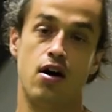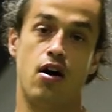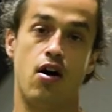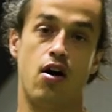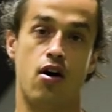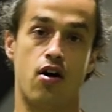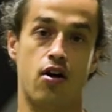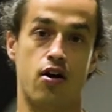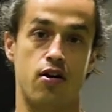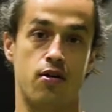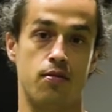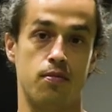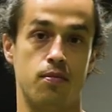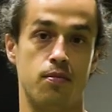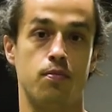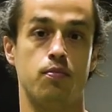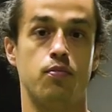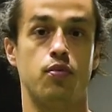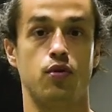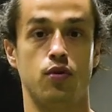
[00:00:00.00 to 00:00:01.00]
arm
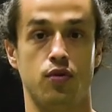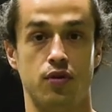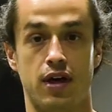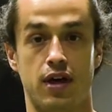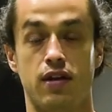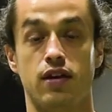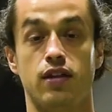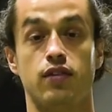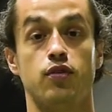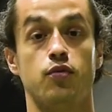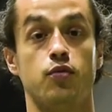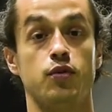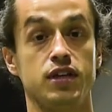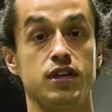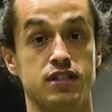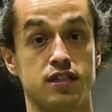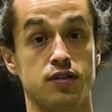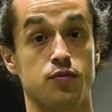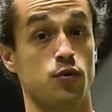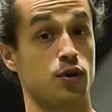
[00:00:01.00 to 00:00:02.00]
pull down. And the
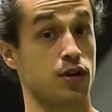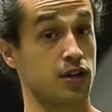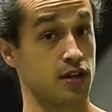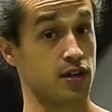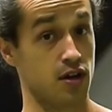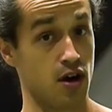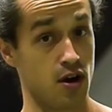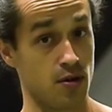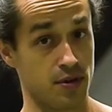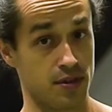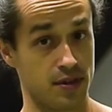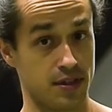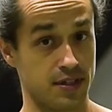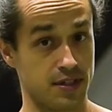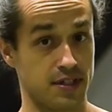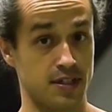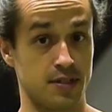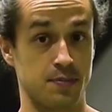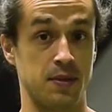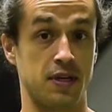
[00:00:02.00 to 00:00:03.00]
reason we're going to go with
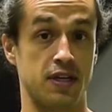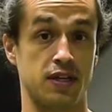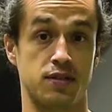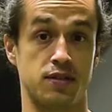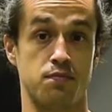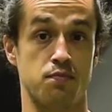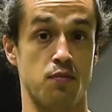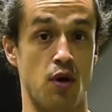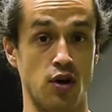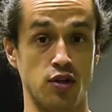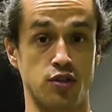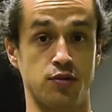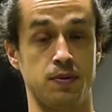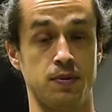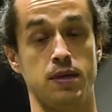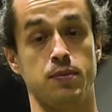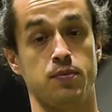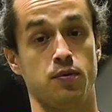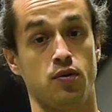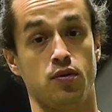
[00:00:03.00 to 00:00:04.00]
this is because most
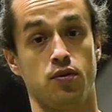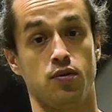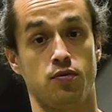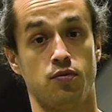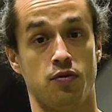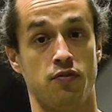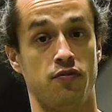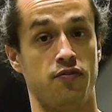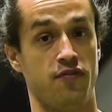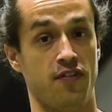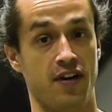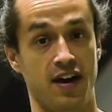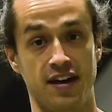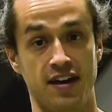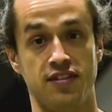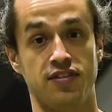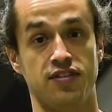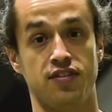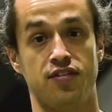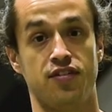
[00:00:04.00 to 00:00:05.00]
people will
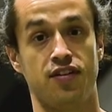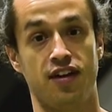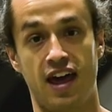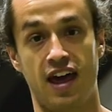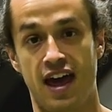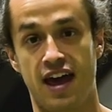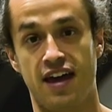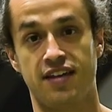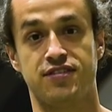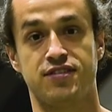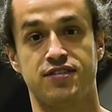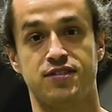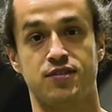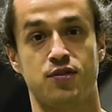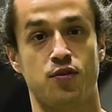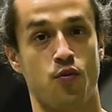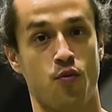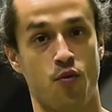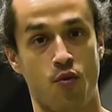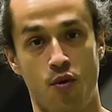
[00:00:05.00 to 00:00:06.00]
find their lats
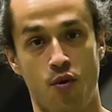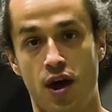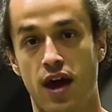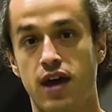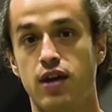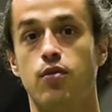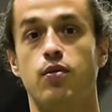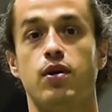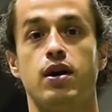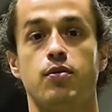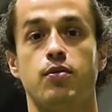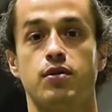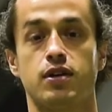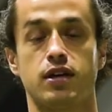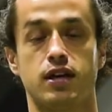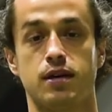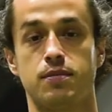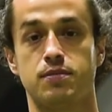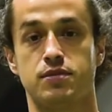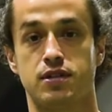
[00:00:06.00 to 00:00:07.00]
right away when
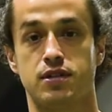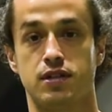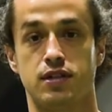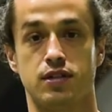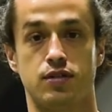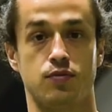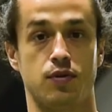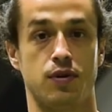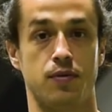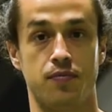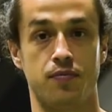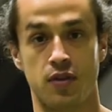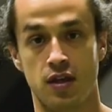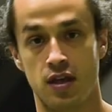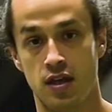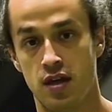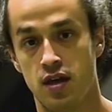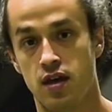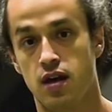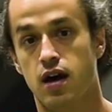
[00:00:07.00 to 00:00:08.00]
it comes to this one.
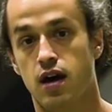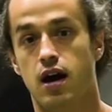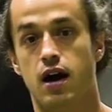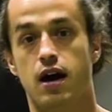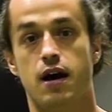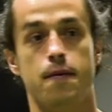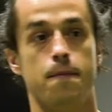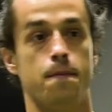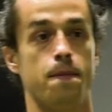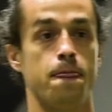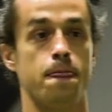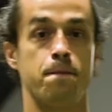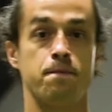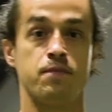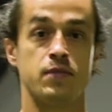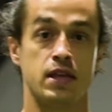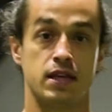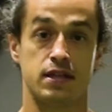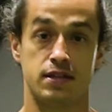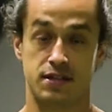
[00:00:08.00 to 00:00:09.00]
Um,
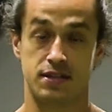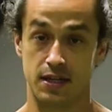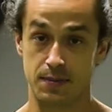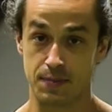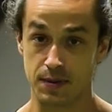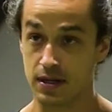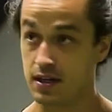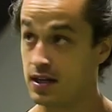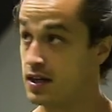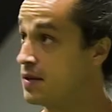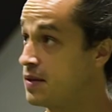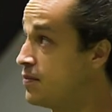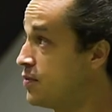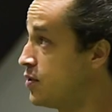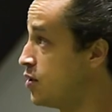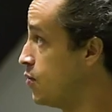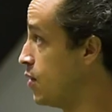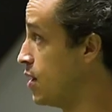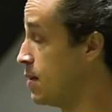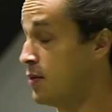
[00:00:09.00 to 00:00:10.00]
typically,
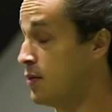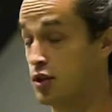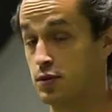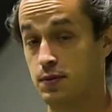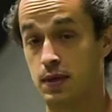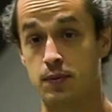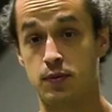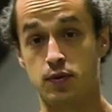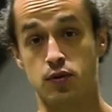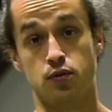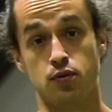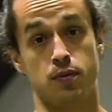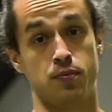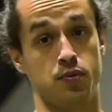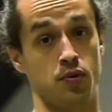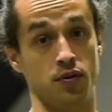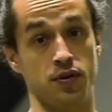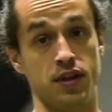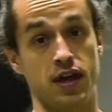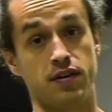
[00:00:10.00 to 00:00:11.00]
the way most people do a
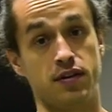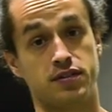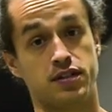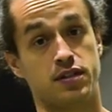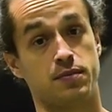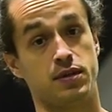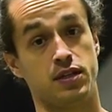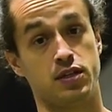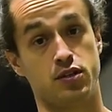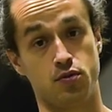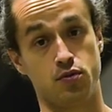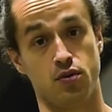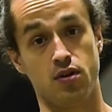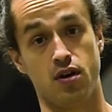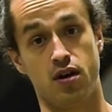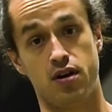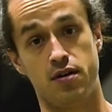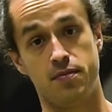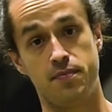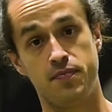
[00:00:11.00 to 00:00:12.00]
pull down, it's going to be dual
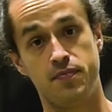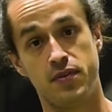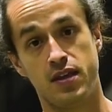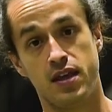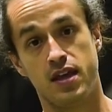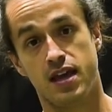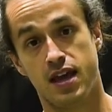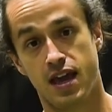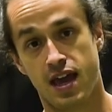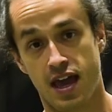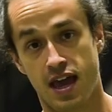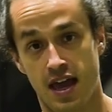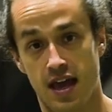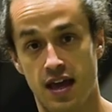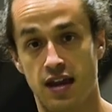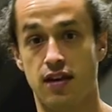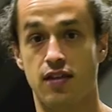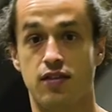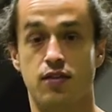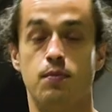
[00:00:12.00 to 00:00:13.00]
arm,
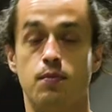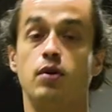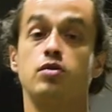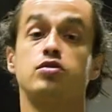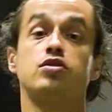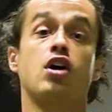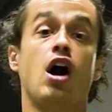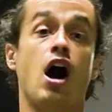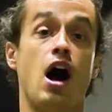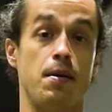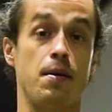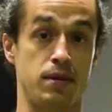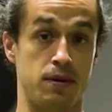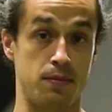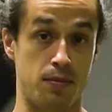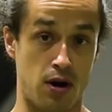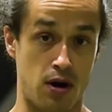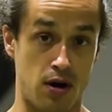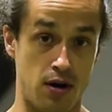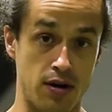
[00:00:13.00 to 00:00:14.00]
and the most
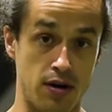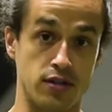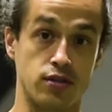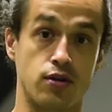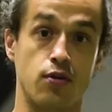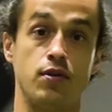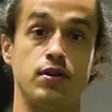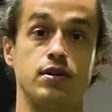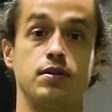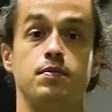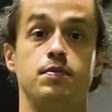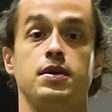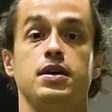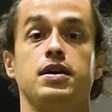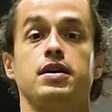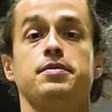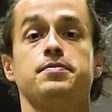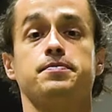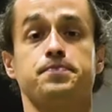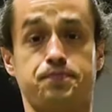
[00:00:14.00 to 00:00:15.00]
common bar is going to
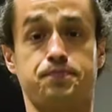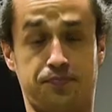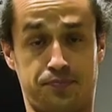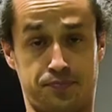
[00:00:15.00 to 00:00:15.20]
be